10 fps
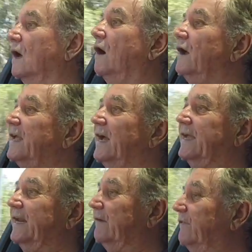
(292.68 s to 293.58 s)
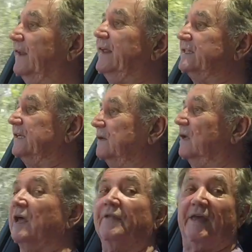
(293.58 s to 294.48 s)
I can't get over that heads-up.
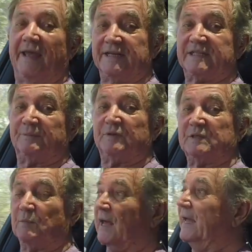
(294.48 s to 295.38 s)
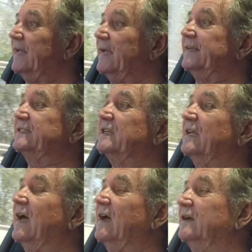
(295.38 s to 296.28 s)
The heads-up display is
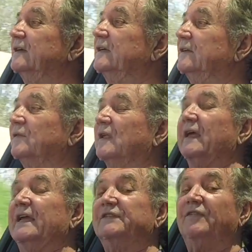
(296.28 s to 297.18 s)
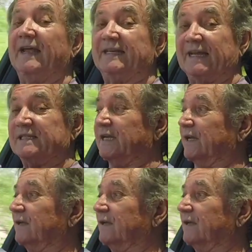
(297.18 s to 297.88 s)
fantastic.